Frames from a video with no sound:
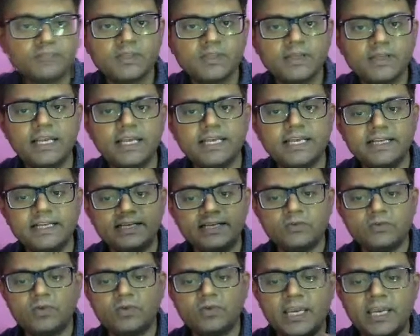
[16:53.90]
Like that.
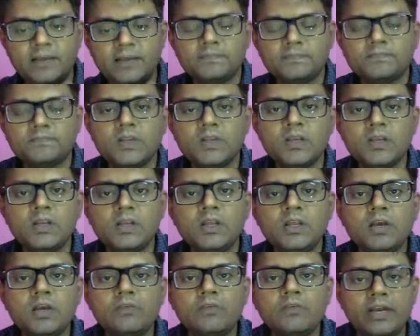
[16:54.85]
Okay.
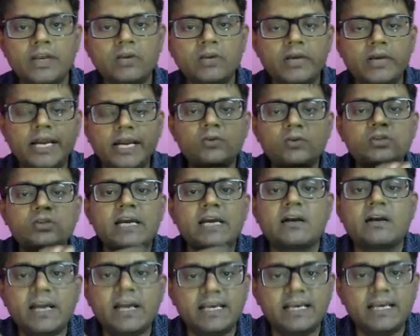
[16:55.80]
When you try to
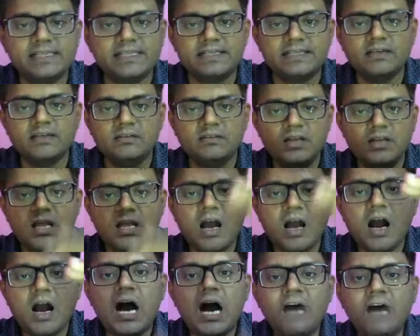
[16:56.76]
generalize it
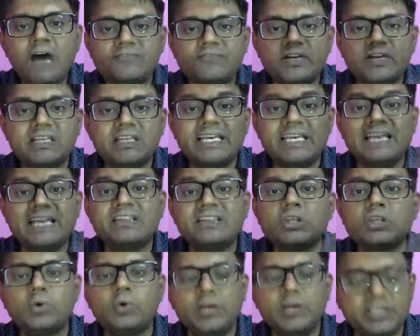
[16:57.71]
after the nth
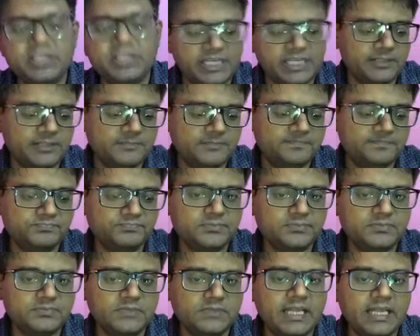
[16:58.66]
collision,
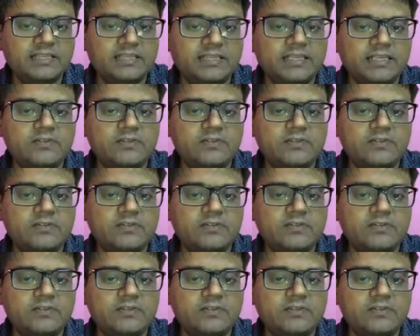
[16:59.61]
like this,